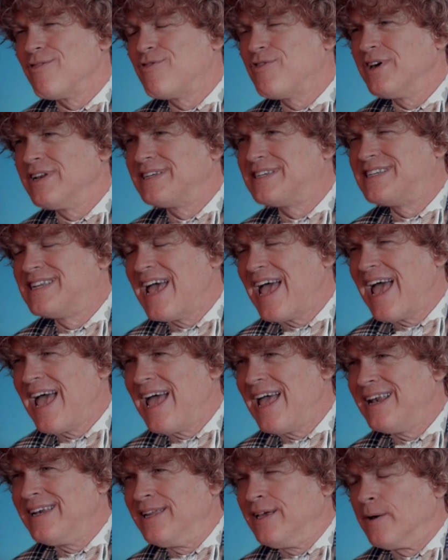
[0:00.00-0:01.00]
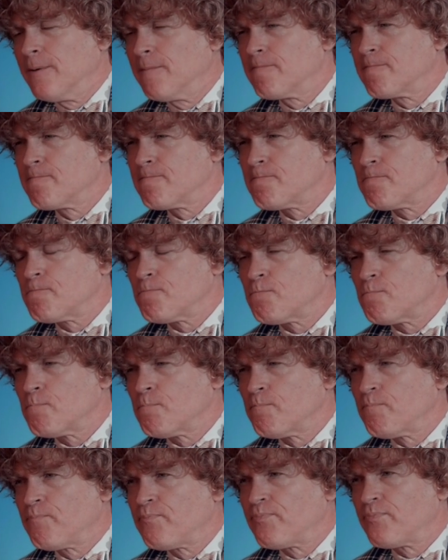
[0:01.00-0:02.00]
the dead
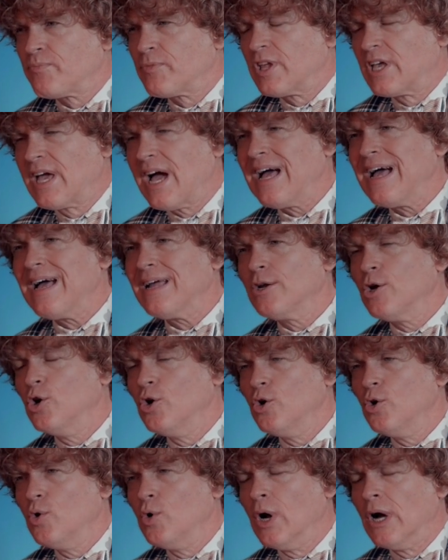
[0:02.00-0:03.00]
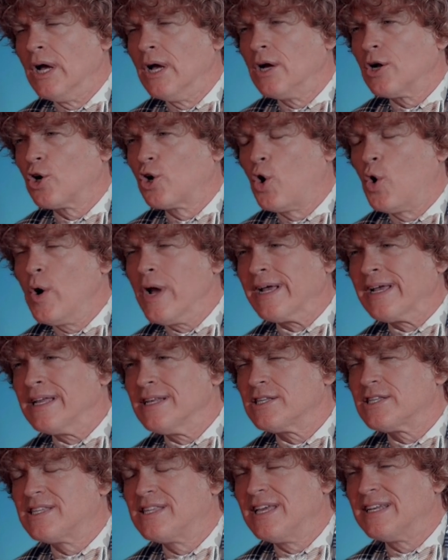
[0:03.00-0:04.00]
mm -hmm. God who
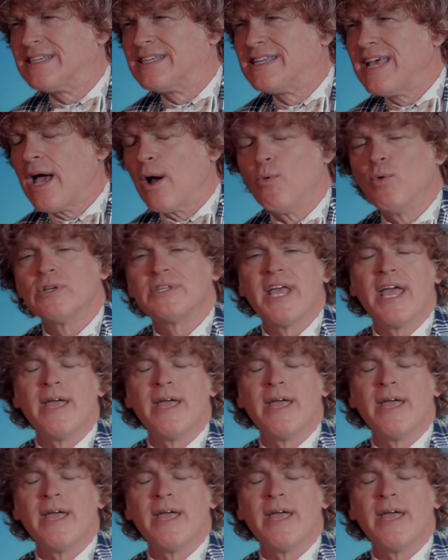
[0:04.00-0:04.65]
quickens the dead was